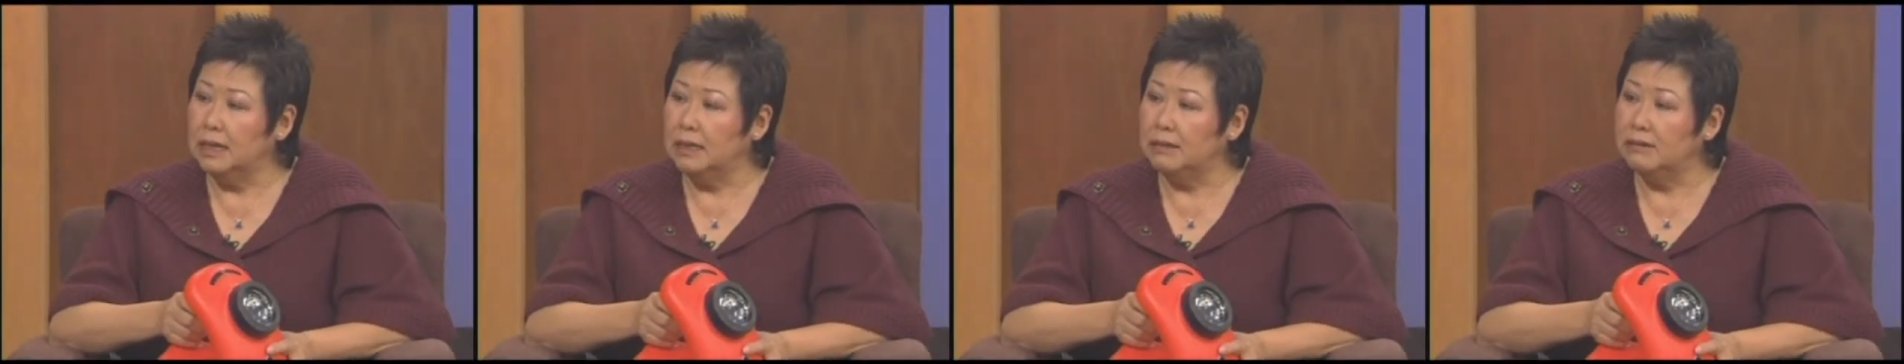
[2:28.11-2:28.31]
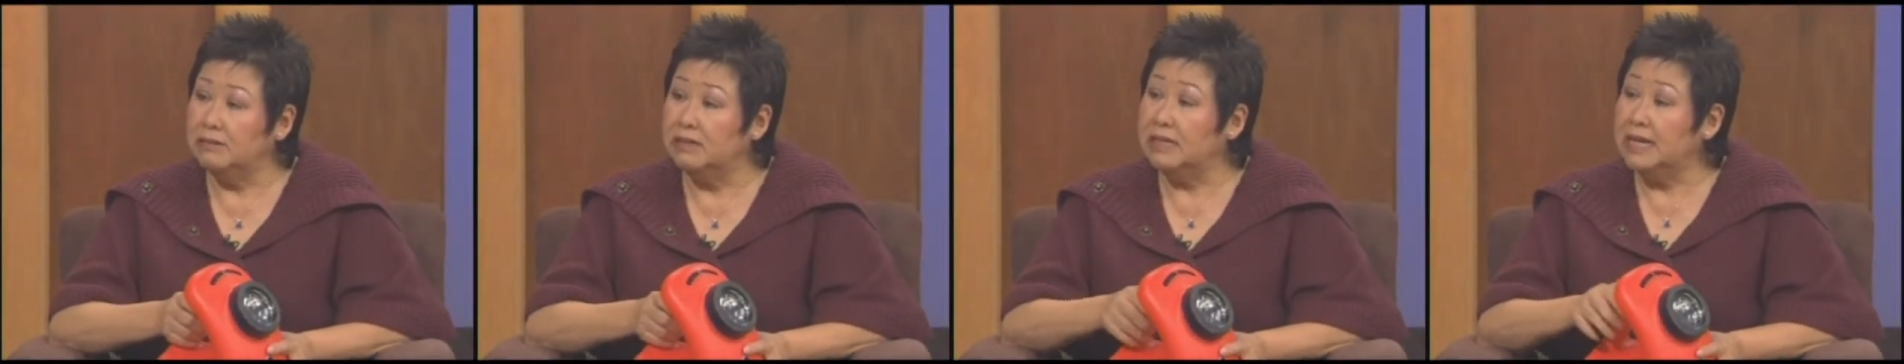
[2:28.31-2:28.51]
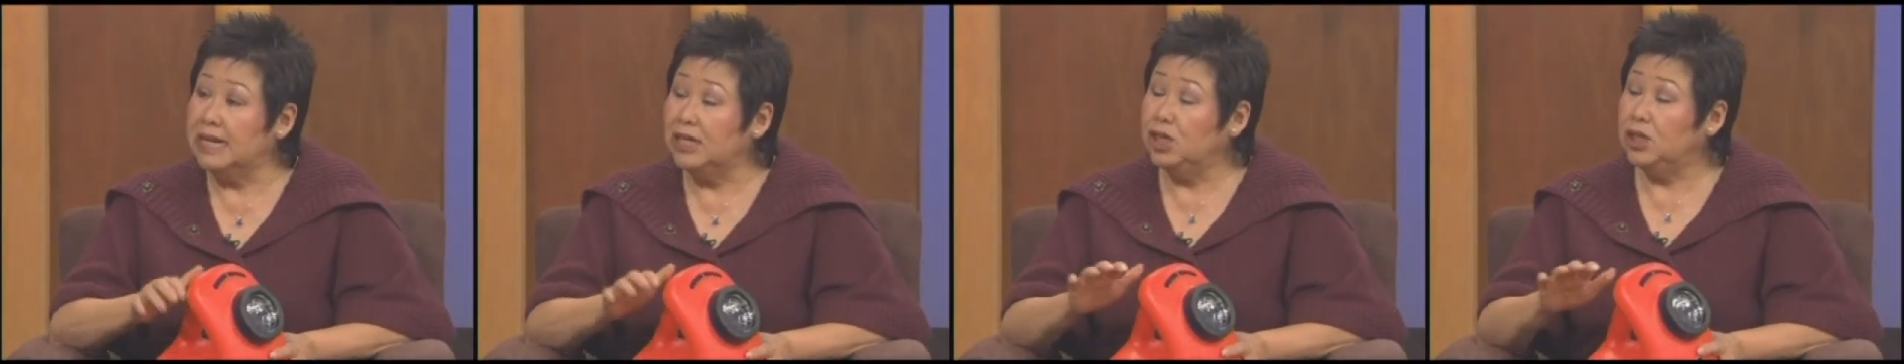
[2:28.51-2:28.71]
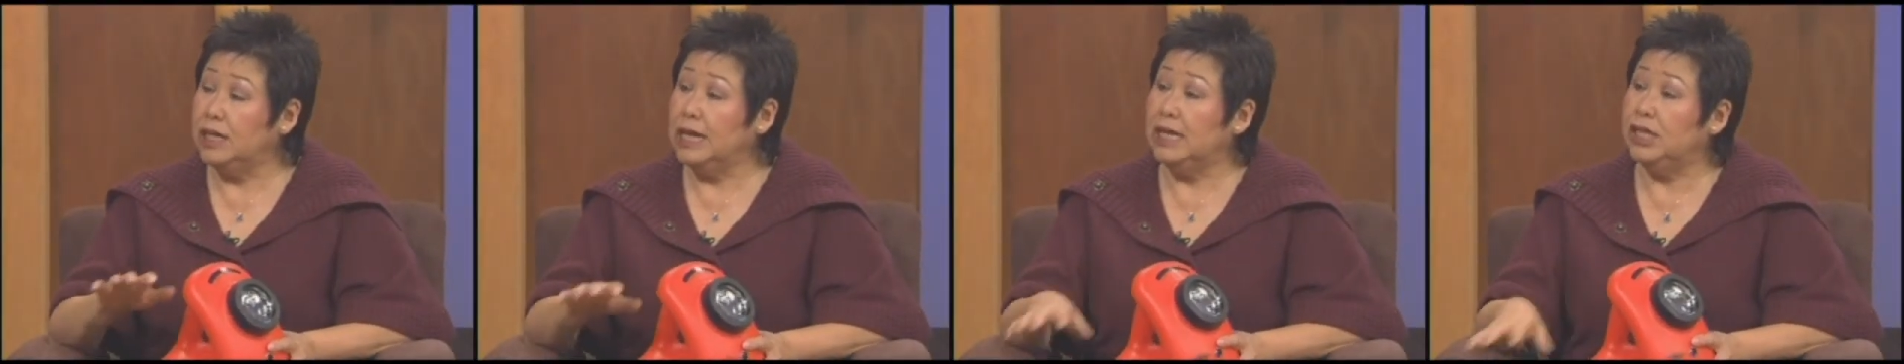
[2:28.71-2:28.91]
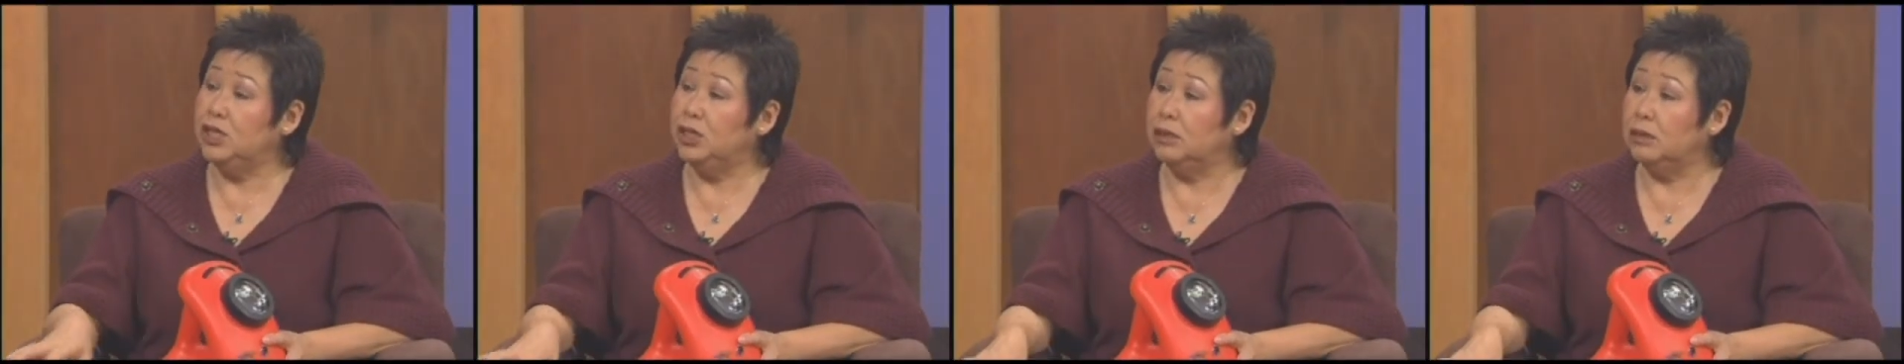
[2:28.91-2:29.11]
there's an
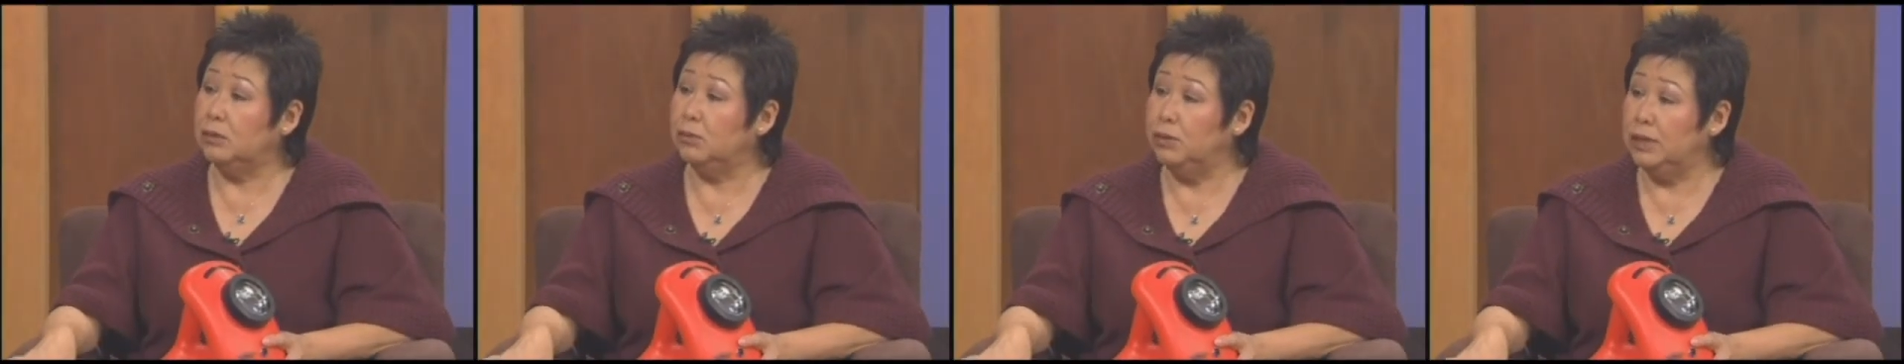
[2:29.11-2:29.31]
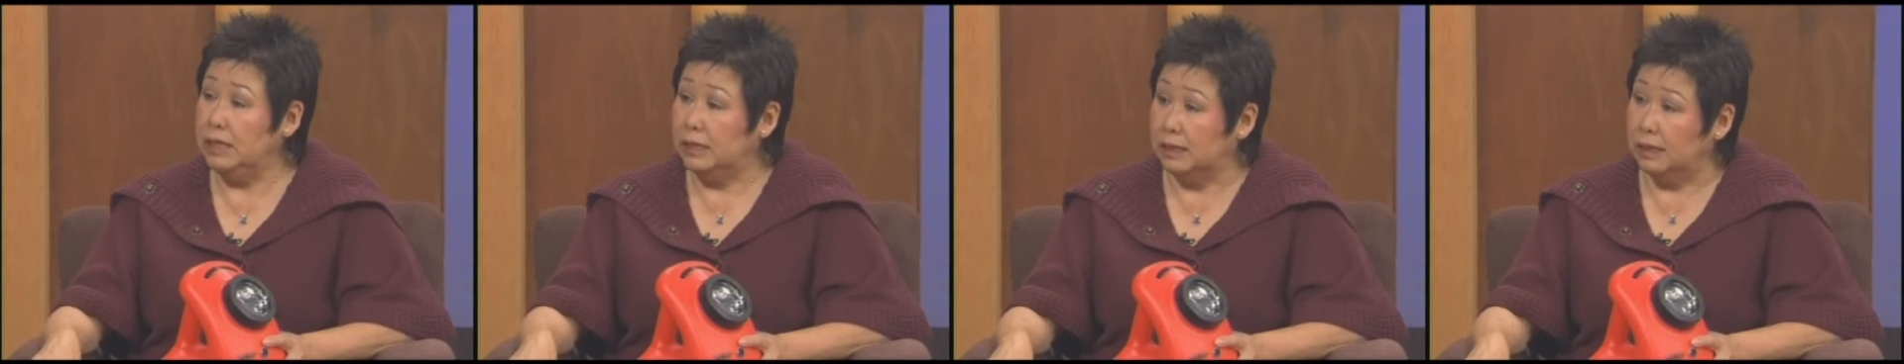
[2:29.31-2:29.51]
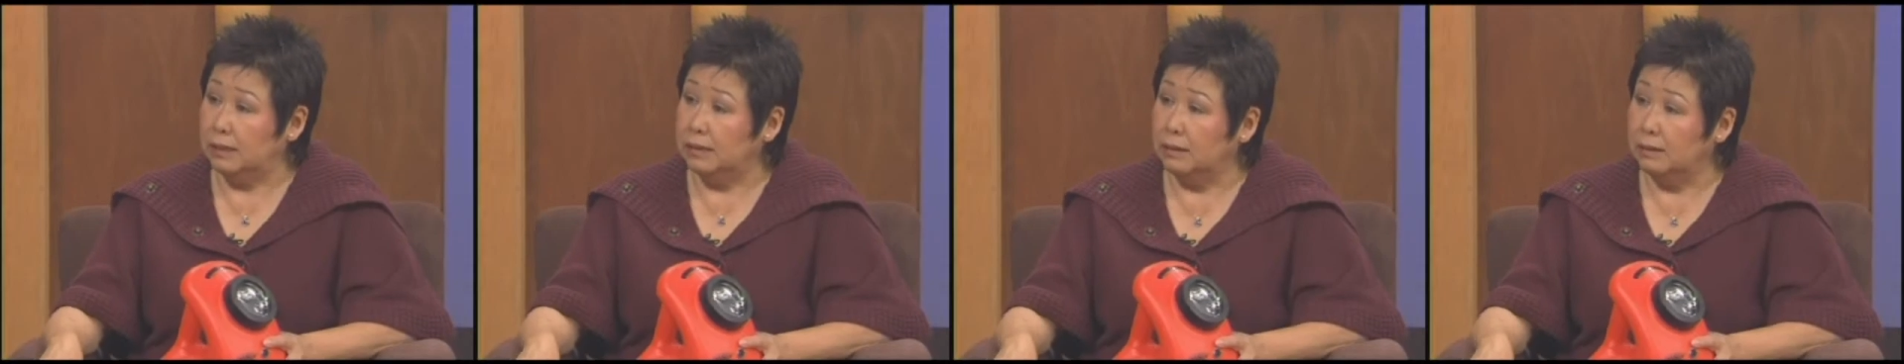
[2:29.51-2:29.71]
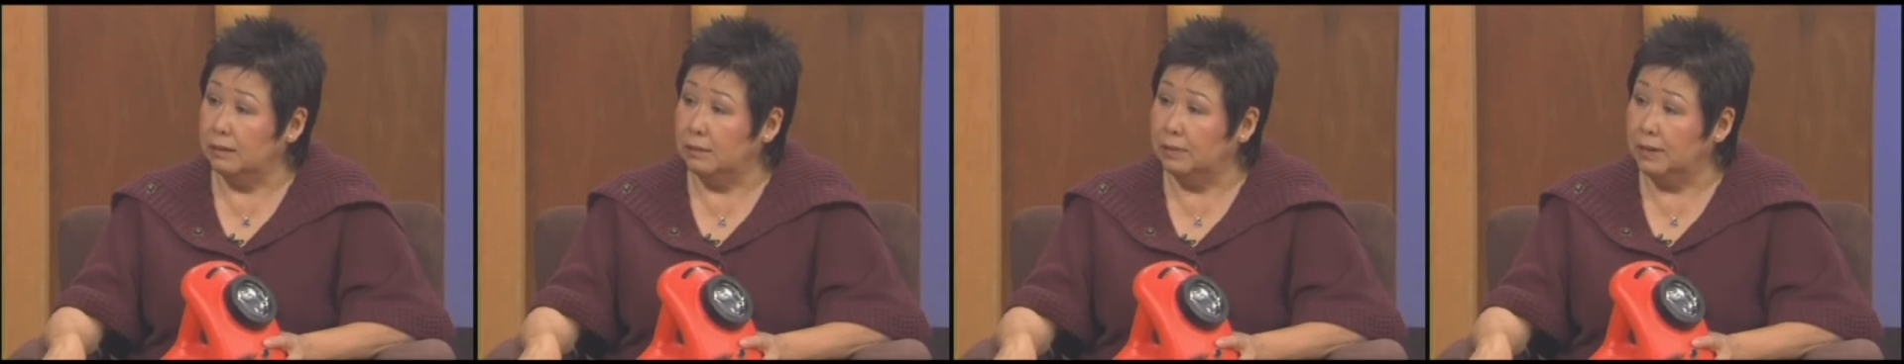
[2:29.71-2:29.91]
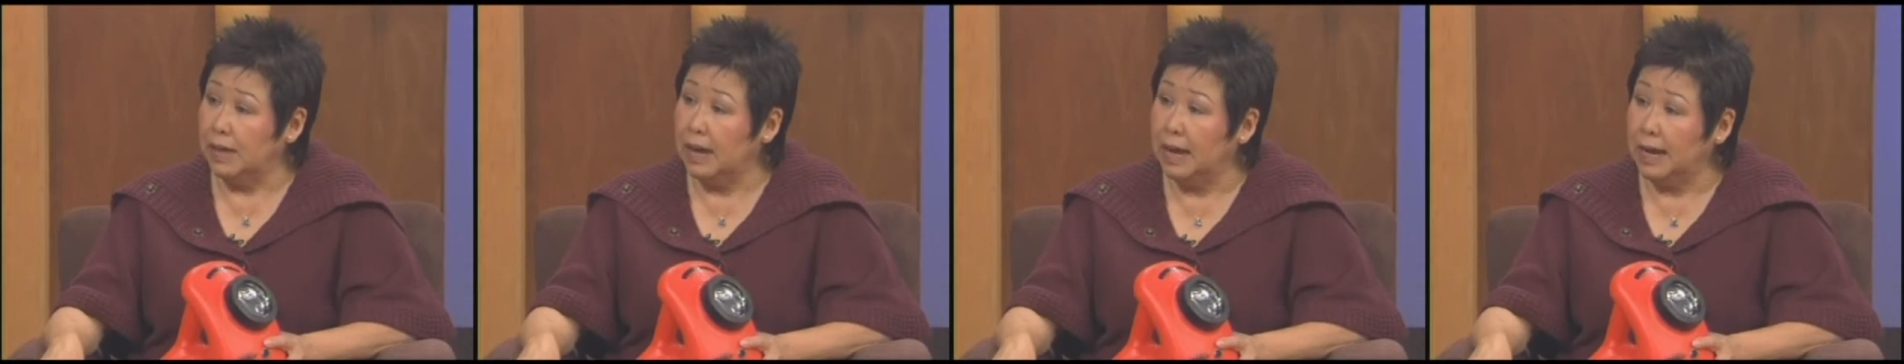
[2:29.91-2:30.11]
educational reason
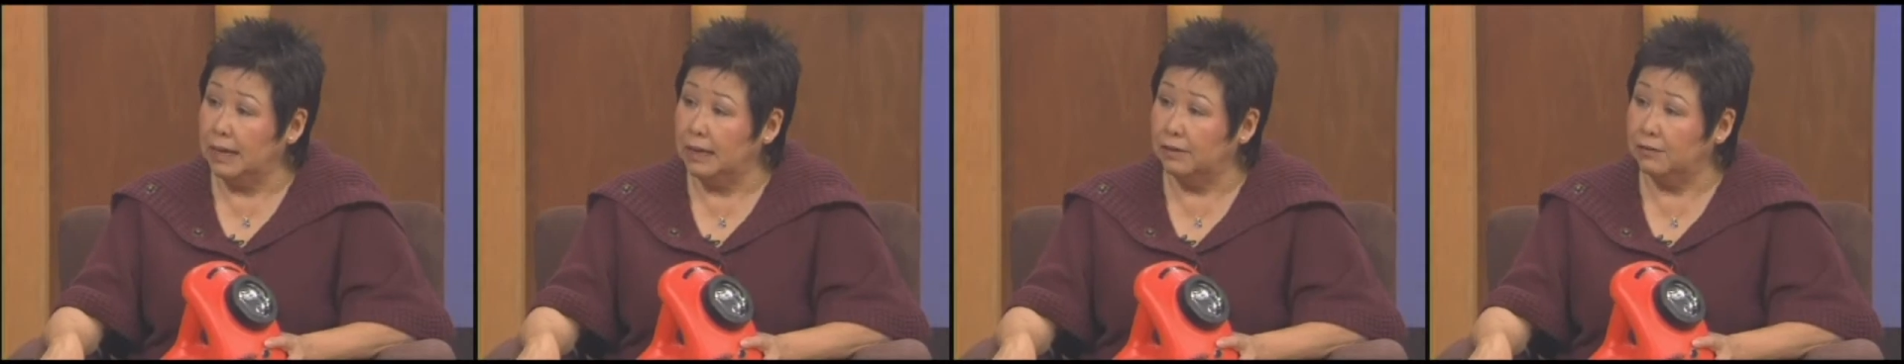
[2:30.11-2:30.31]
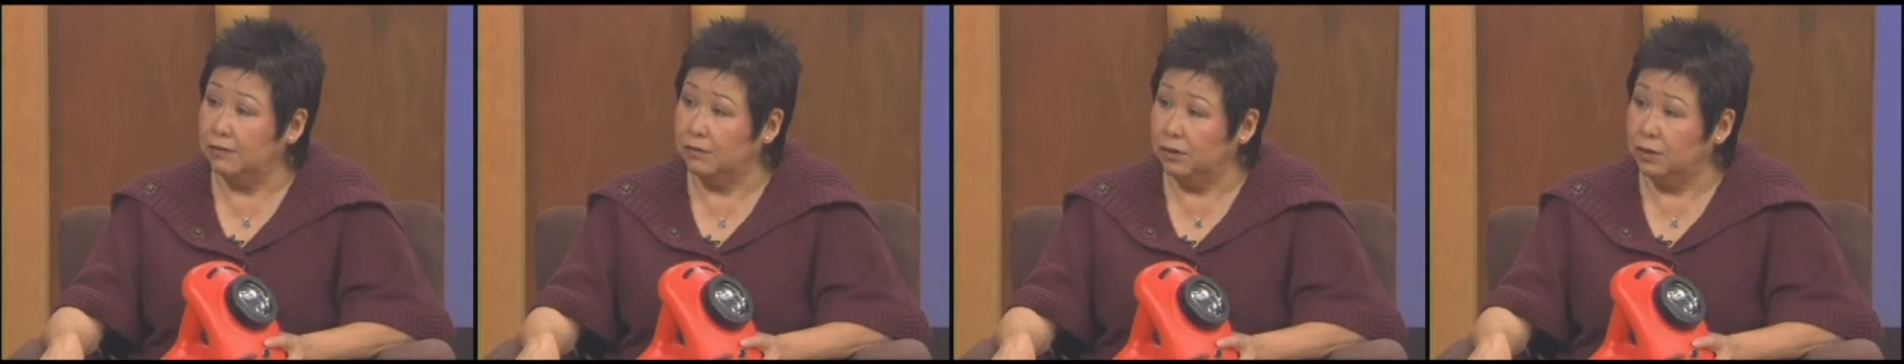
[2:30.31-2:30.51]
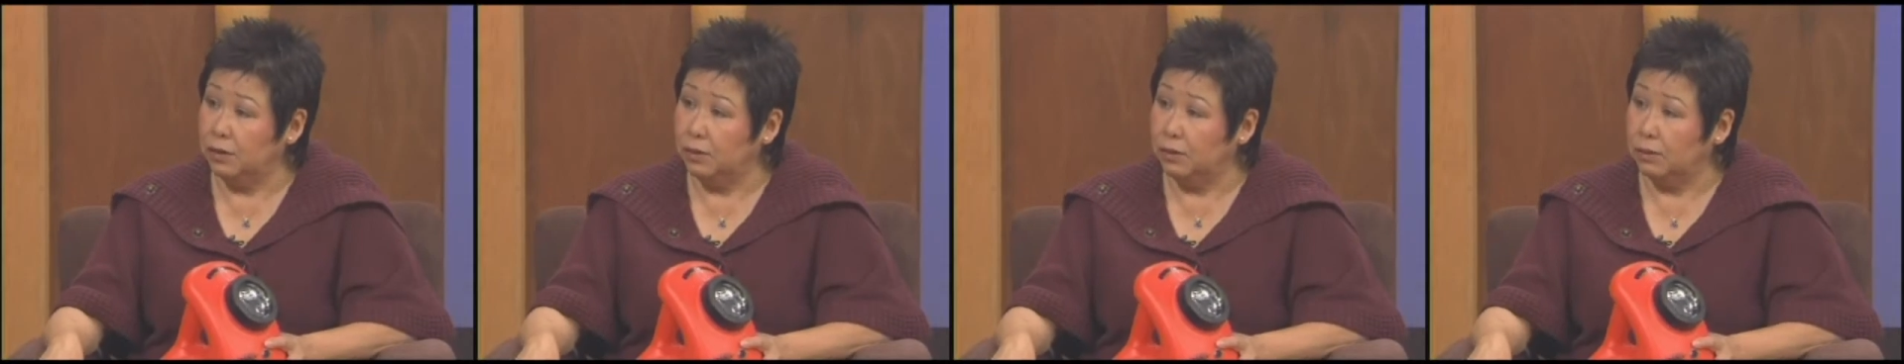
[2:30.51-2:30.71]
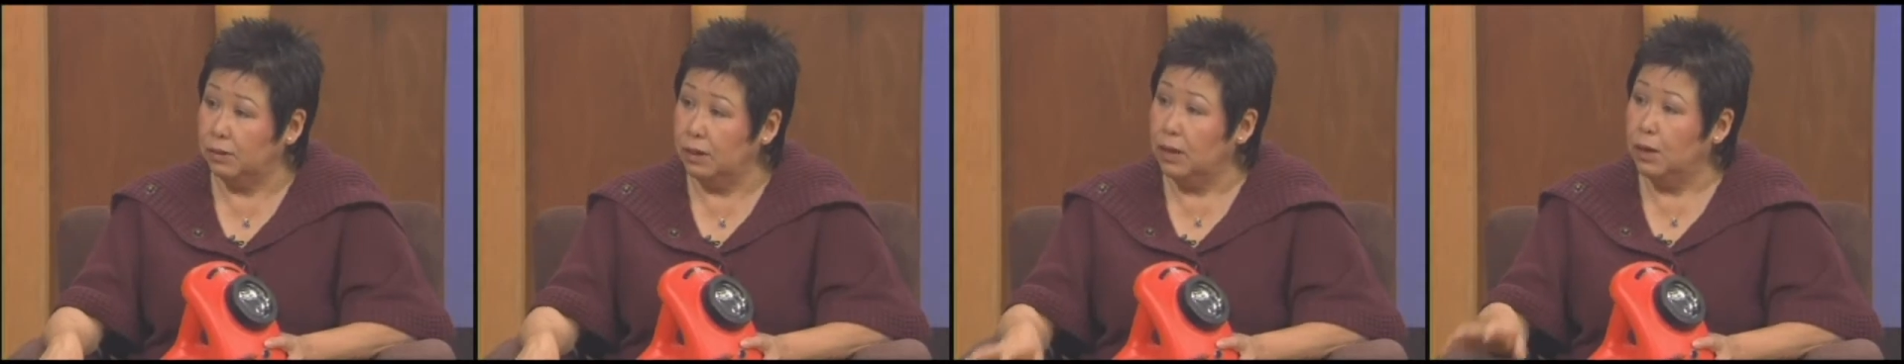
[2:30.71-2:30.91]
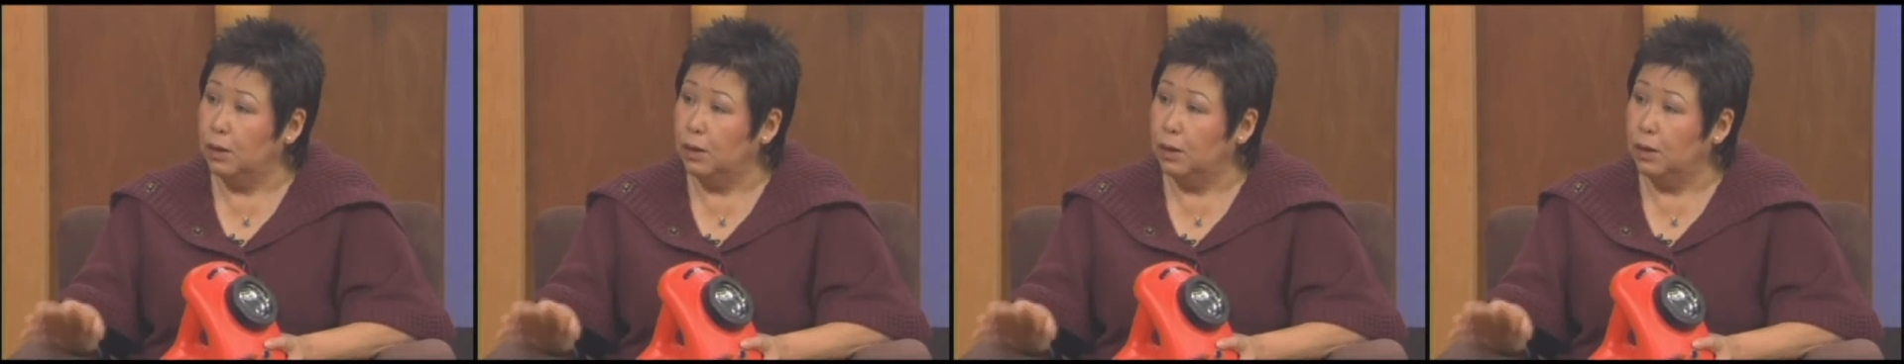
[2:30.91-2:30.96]
behind it for you.